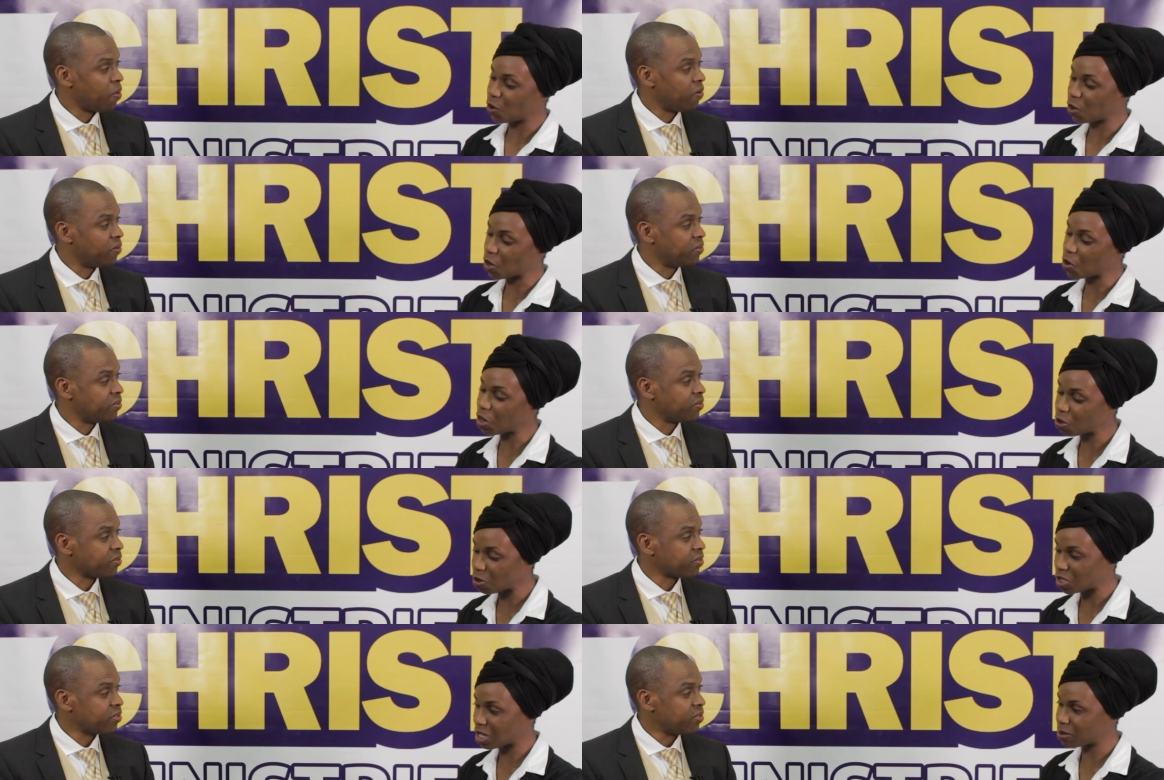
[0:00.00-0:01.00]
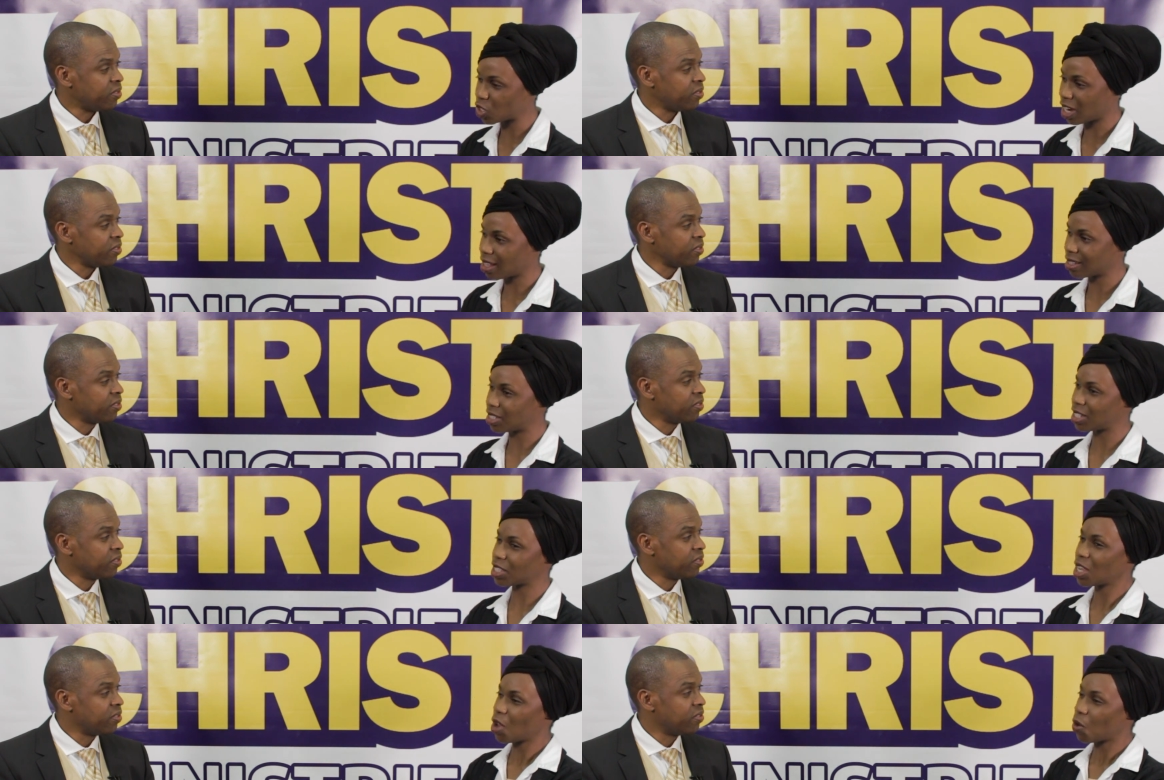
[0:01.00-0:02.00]
Speaker 1: that you were going through some challenges.
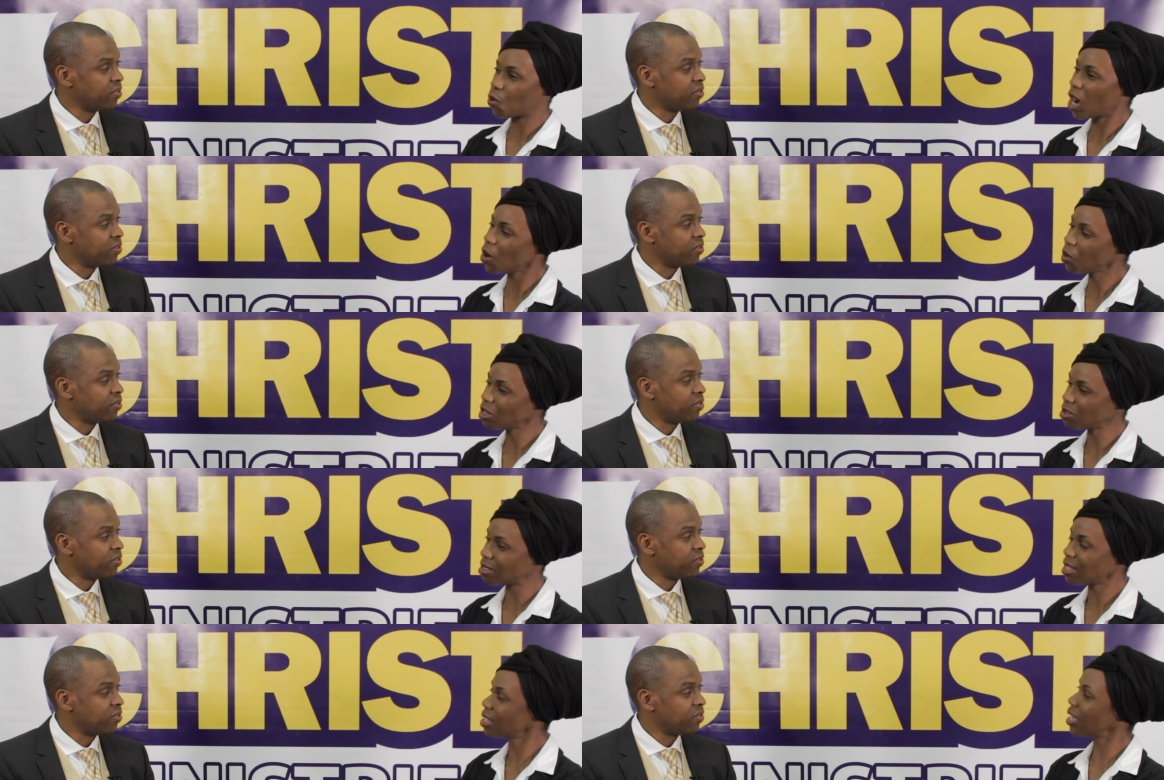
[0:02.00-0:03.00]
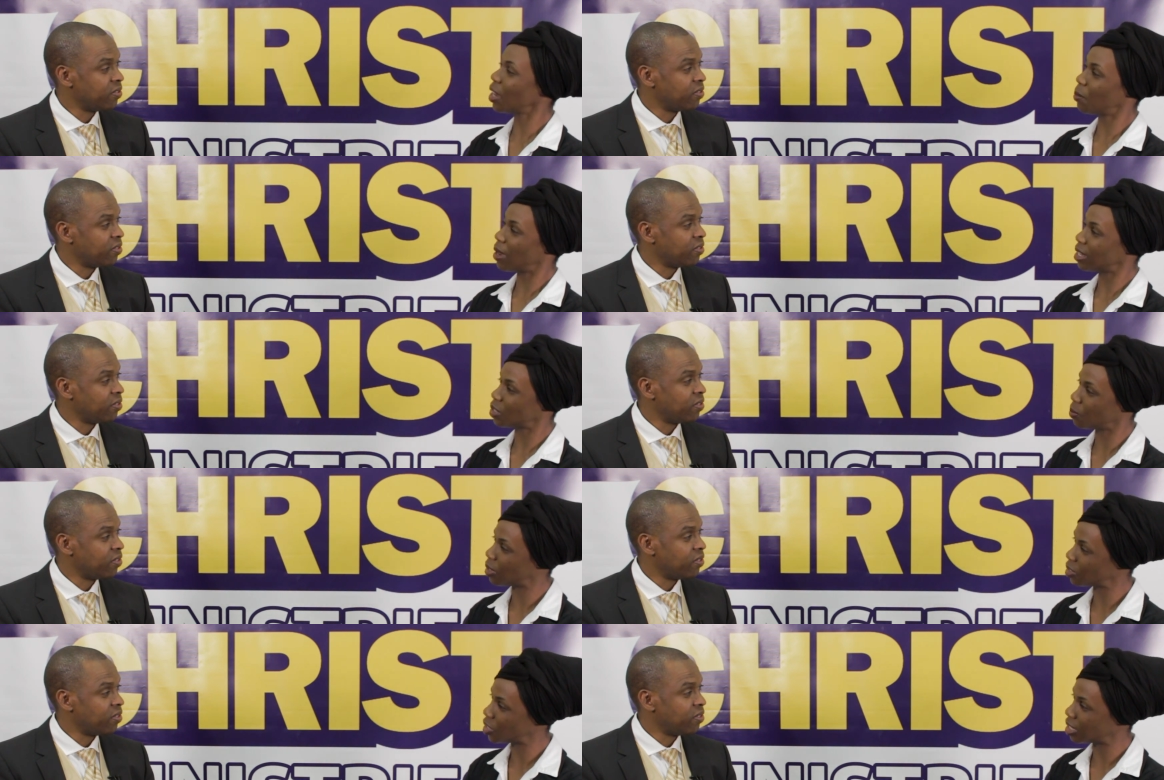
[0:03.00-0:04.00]
Why were you seeking out Pastor
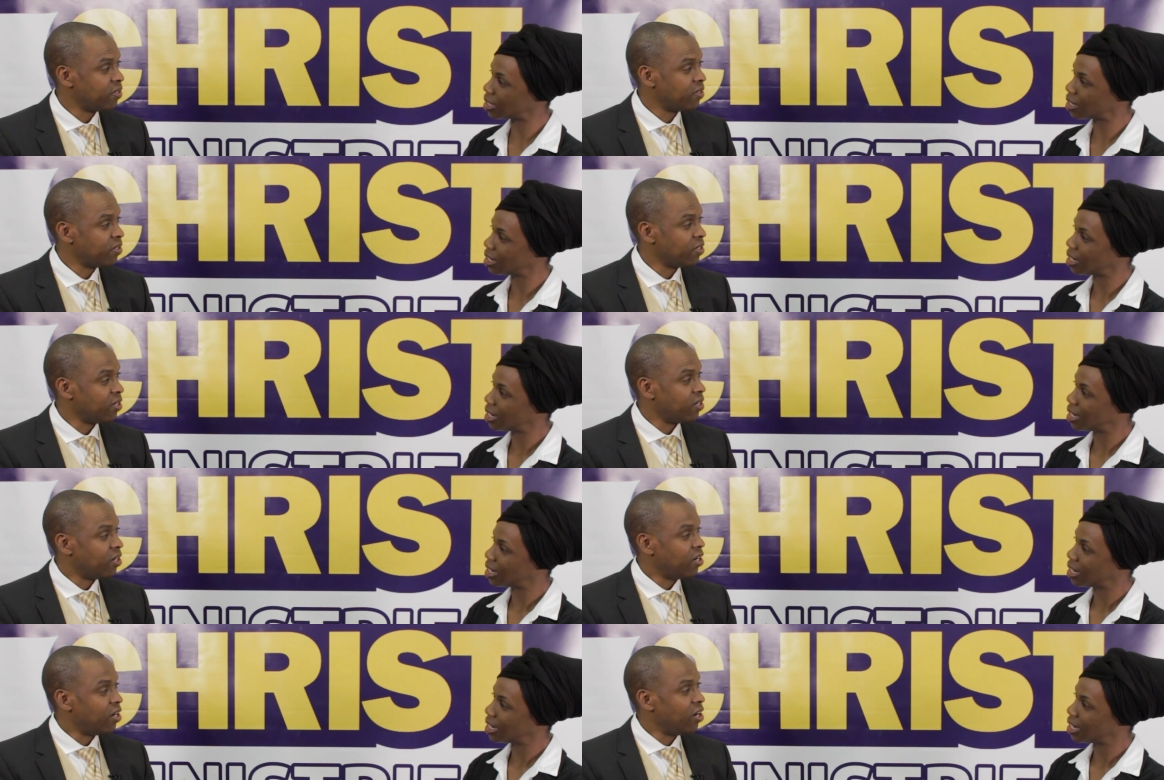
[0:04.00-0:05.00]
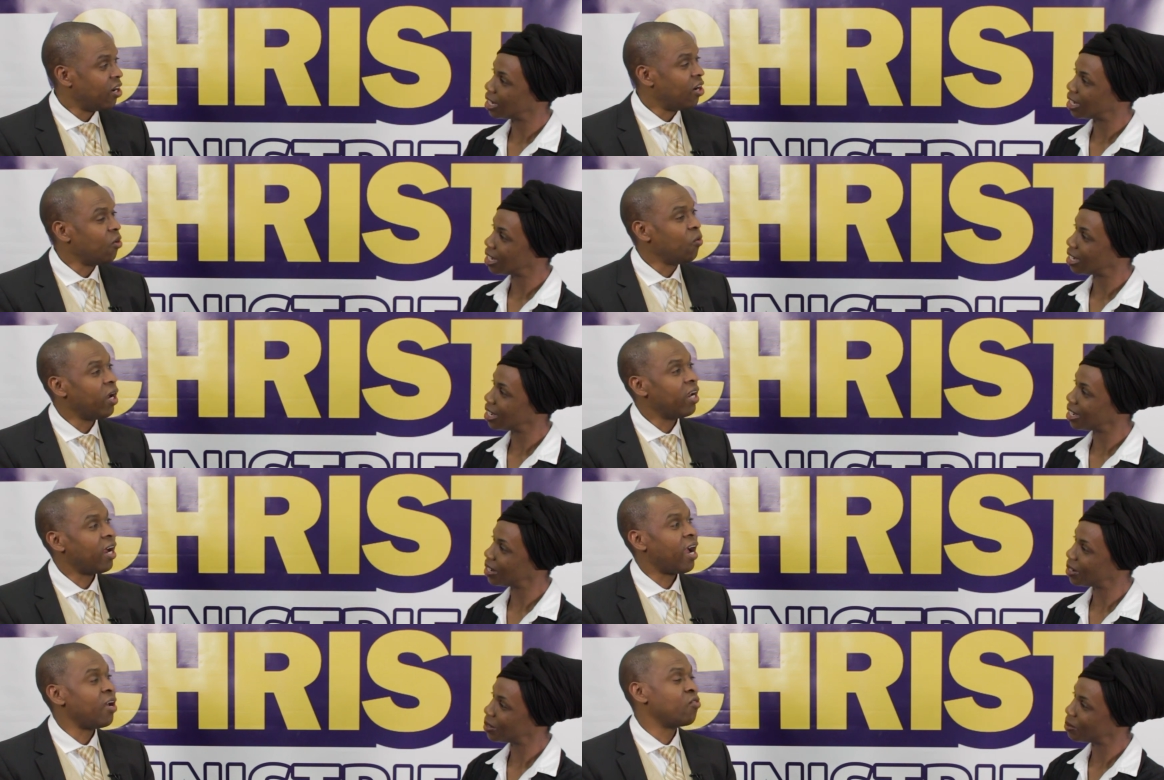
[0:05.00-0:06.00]
Bulgin?
Speaker 2: Well,
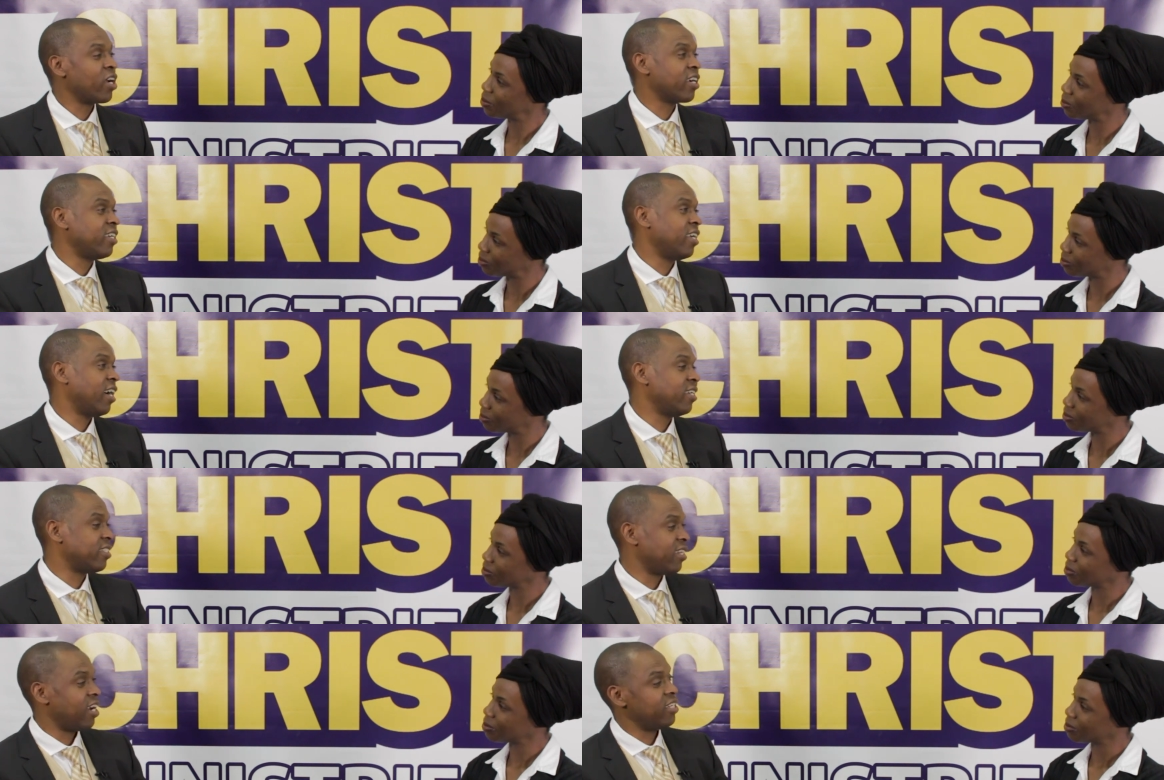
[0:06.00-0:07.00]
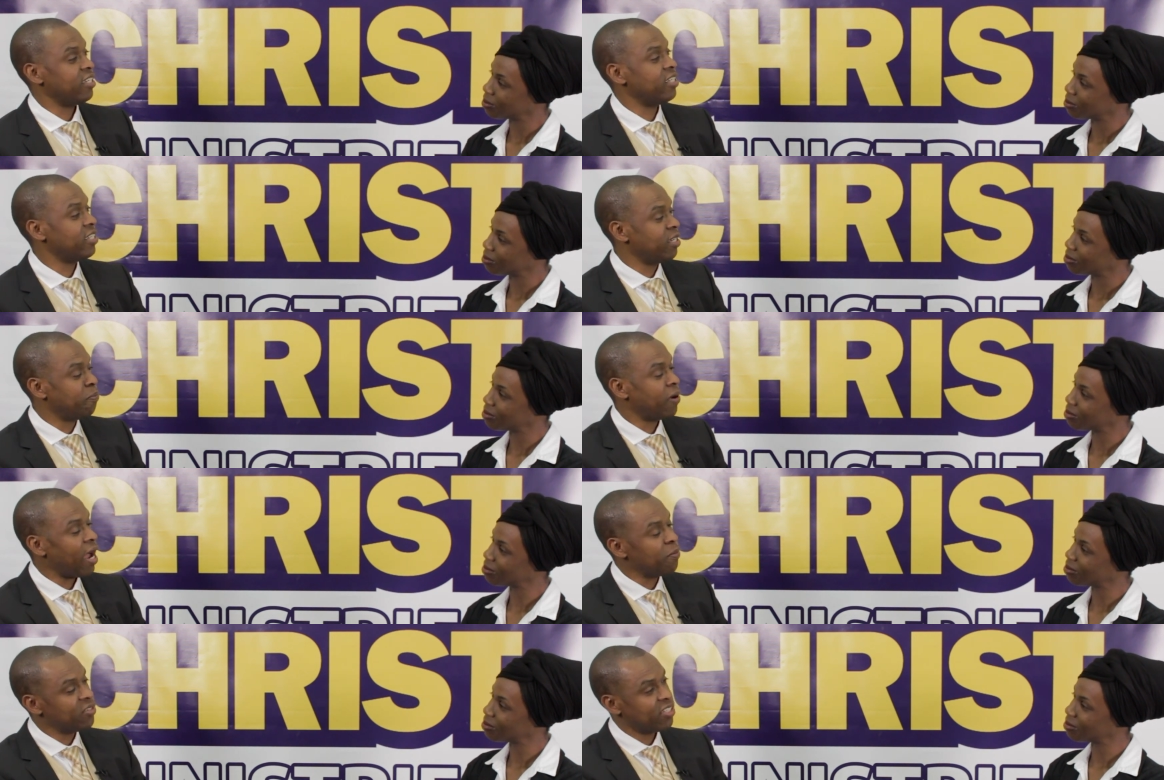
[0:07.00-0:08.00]
I recognize that the
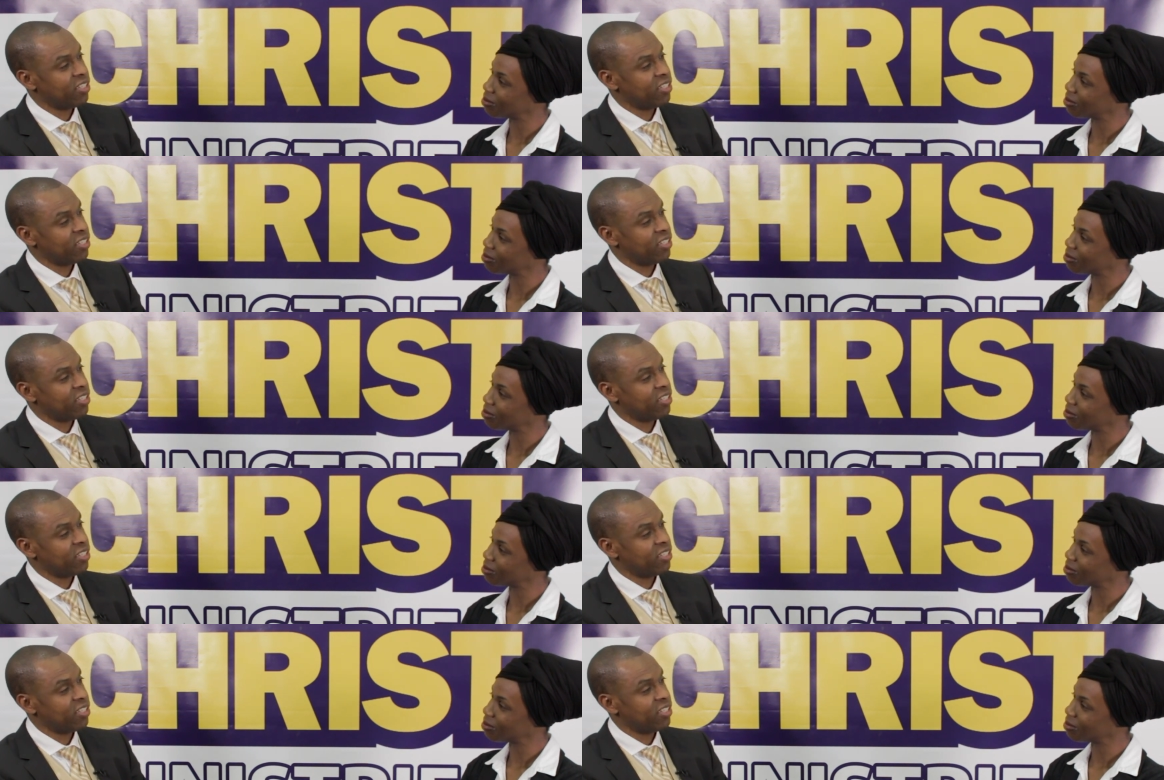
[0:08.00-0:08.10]
Bible